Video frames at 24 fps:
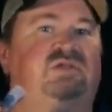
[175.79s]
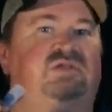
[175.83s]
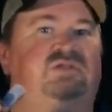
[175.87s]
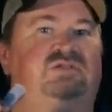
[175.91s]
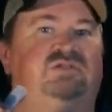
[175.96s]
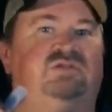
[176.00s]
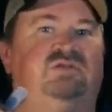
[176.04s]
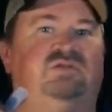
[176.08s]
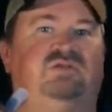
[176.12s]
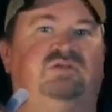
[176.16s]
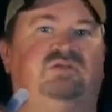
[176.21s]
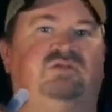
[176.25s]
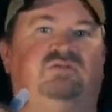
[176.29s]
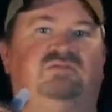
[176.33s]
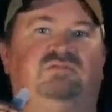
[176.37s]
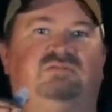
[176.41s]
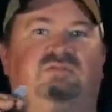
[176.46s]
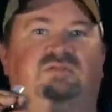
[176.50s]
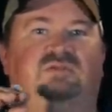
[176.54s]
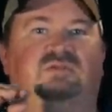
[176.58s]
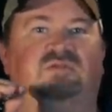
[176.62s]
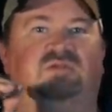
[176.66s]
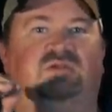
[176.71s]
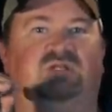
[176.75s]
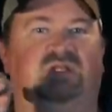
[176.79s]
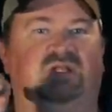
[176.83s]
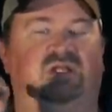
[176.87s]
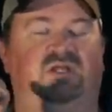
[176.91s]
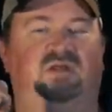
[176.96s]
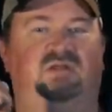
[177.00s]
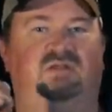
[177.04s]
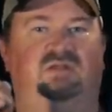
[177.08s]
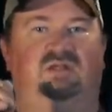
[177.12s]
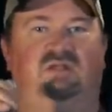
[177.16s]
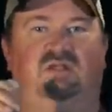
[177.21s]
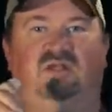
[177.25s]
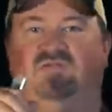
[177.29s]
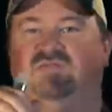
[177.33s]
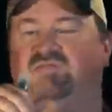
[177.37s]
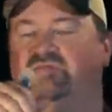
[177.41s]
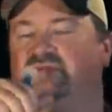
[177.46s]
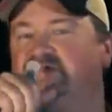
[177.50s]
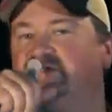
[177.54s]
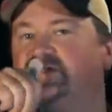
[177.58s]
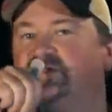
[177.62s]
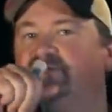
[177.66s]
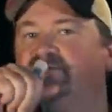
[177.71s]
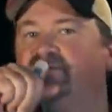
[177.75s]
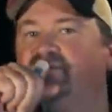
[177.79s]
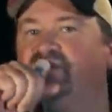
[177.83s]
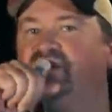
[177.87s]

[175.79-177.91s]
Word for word: that you can you can hear the difference.